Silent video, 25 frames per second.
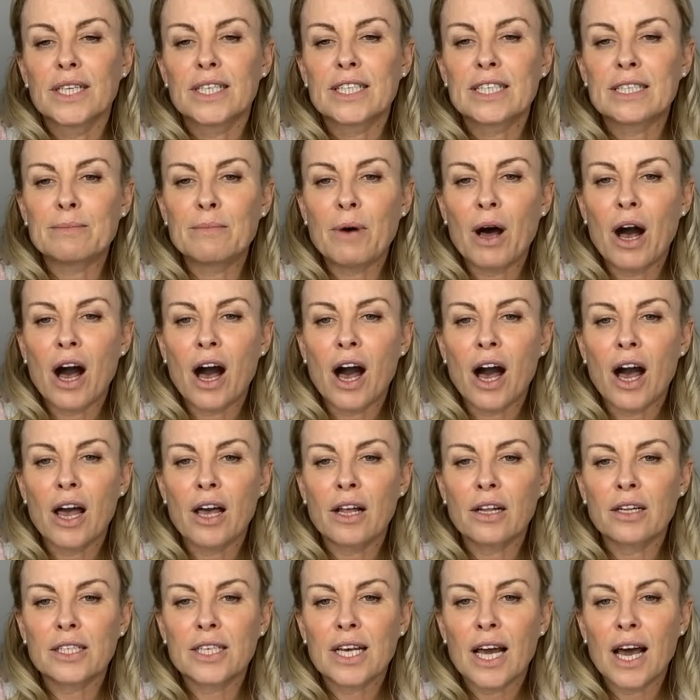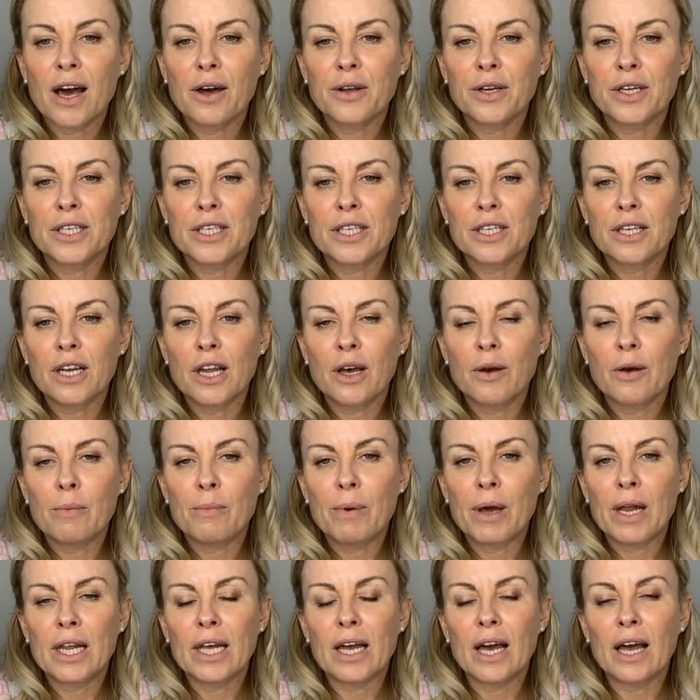Smile down into the
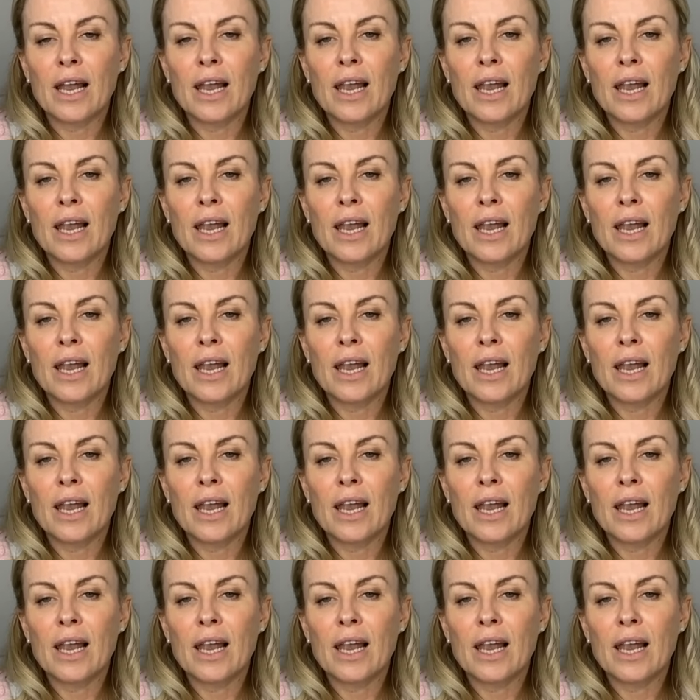lower belly.